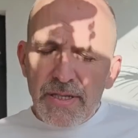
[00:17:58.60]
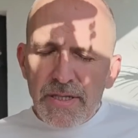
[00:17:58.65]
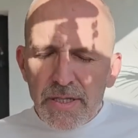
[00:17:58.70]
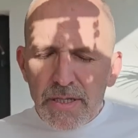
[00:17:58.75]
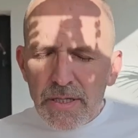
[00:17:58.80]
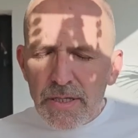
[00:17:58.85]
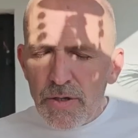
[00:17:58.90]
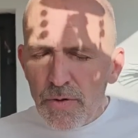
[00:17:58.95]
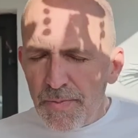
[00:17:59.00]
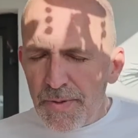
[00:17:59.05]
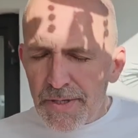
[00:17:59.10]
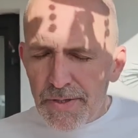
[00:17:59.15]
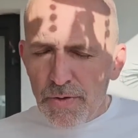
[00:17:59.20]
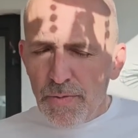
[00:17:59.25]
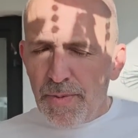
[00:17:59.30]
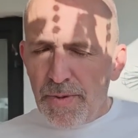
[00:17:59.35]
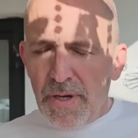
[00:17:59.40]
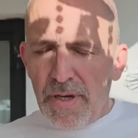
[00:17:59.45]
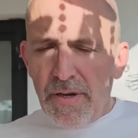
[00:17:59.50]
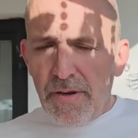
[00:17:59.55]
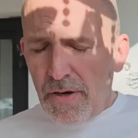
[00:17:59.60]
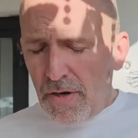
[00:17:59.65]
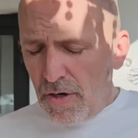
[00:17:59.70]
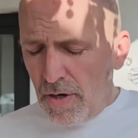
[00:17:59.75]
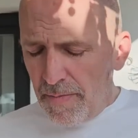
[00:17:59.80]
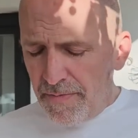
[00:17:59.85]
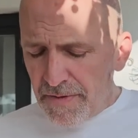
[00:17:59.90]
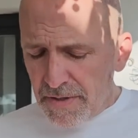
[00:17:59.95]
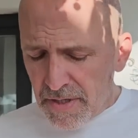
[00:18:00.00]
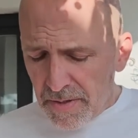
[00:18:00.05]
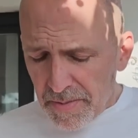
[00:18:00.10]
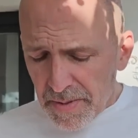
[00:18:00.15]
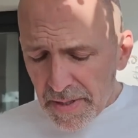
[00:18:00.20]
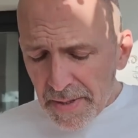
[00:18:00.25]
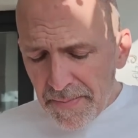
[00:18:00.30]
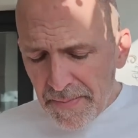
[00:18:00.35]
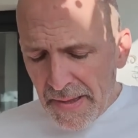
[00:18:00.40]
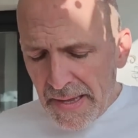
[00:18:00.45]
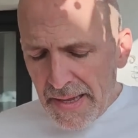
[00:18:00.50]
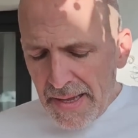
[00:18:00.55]
super, super comfortable.
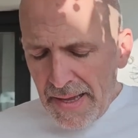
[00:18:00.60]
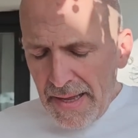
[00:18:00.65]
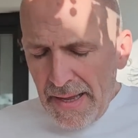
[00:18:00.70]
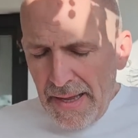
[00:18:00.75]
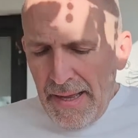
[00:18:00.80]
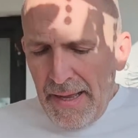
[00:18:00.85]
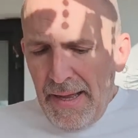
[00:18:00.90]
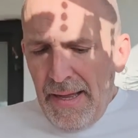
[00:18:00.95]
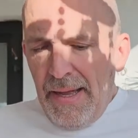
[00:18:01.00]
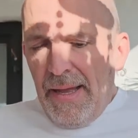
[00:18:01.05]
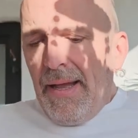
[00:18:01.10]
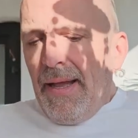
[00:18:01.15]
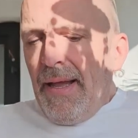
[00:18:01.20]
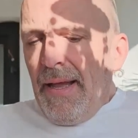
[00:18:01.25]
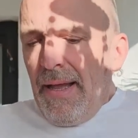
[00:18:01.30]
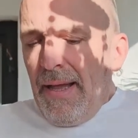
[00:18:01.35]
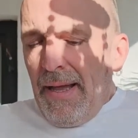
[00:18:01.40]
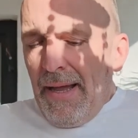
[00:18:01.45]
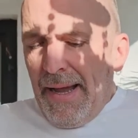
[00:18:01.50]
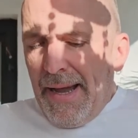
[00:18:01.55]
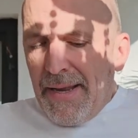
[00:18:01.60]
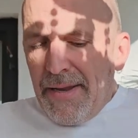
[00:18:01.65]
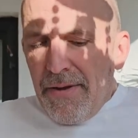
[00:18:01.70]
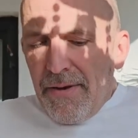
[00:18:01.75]
And you